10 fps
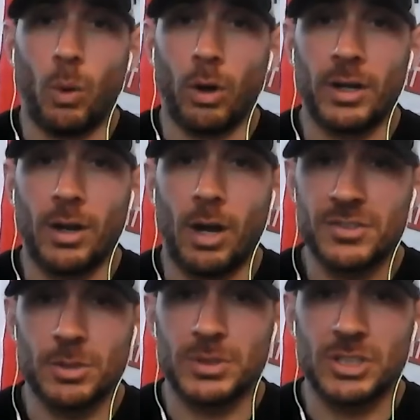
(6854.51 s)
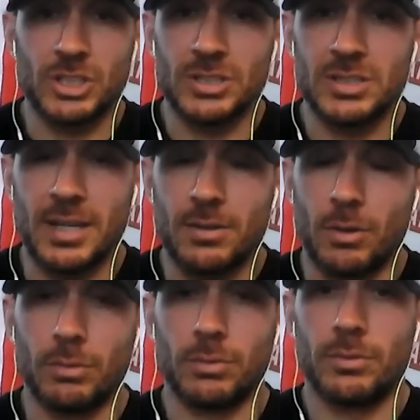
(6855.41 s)
warrant officer positions that
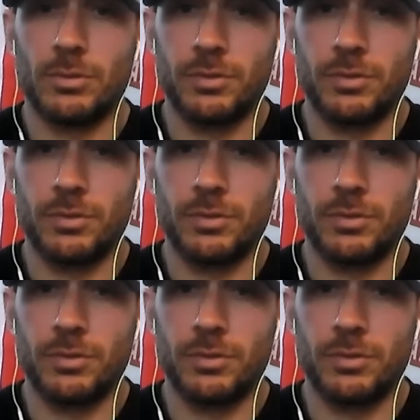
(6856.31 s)
don't,